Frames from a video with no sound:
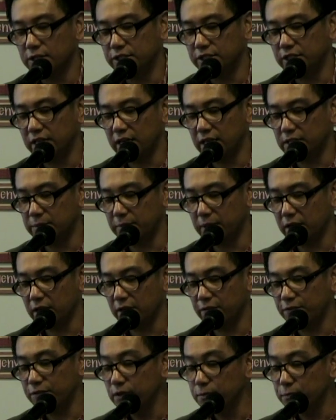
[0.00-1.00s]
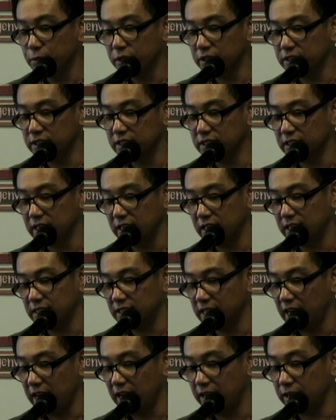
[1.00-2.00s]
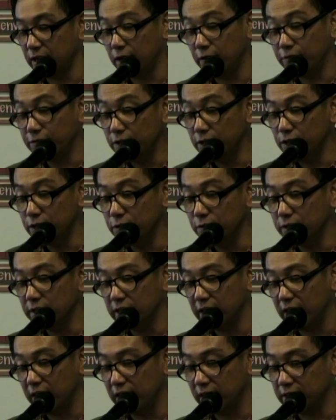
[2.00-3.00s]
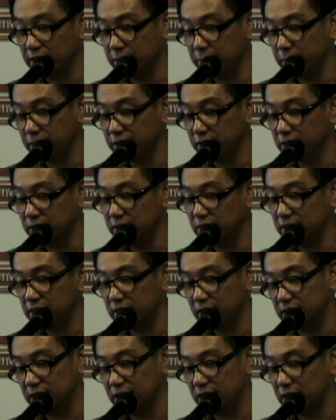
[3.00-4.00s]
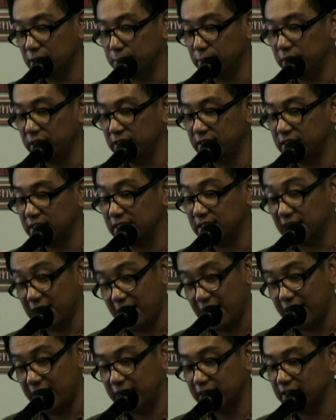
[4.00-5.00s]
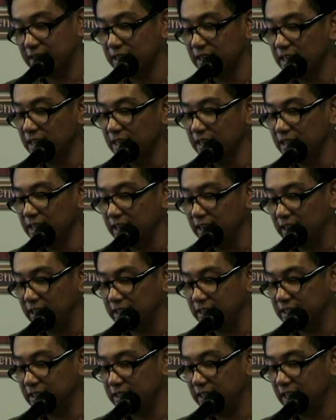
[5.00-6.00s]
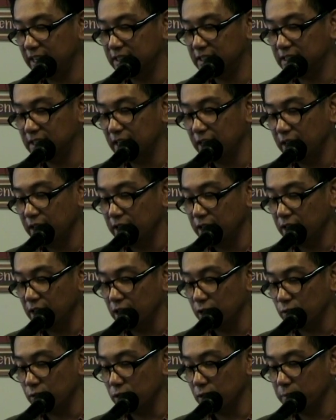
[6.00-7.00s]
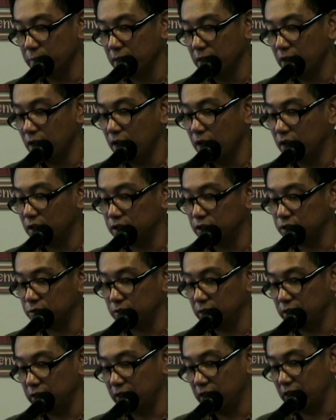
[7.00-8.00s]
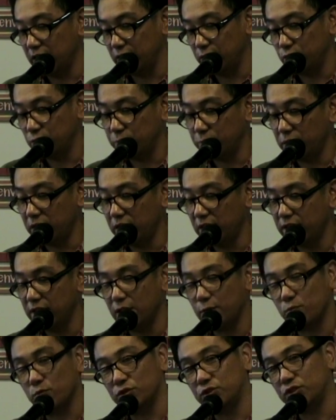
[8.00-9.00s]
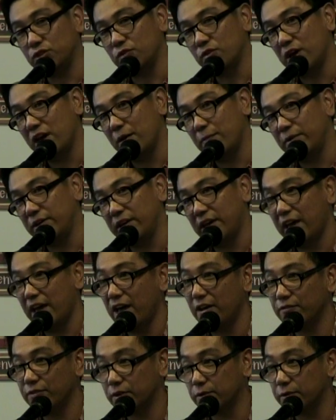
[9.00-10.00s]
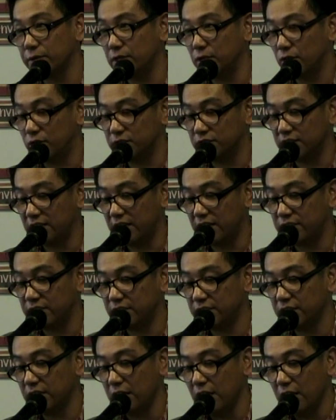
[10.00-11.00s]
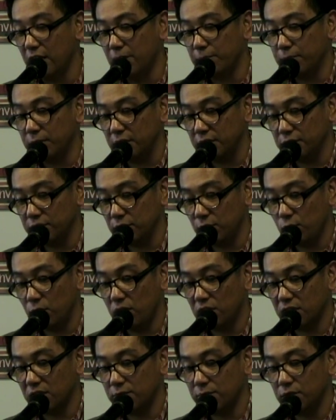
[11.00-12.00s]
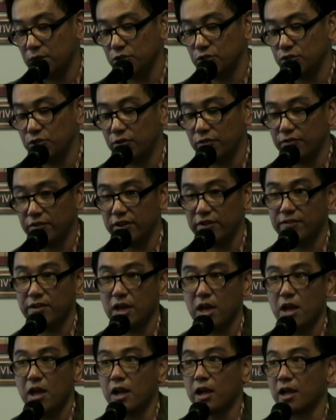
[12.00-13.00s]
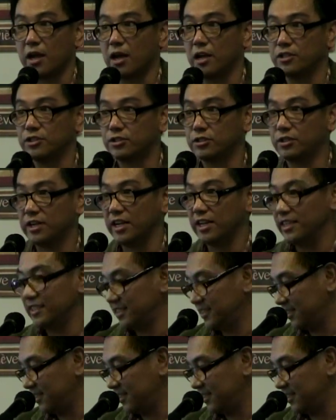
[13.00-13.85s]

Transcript: She has made a few books and has had a few exhibitions in such places as Canada, the United States, Europe, Australia, and Japan, and we're so happy to have her in Los Angeles. Please welcome Geneviève Castrée.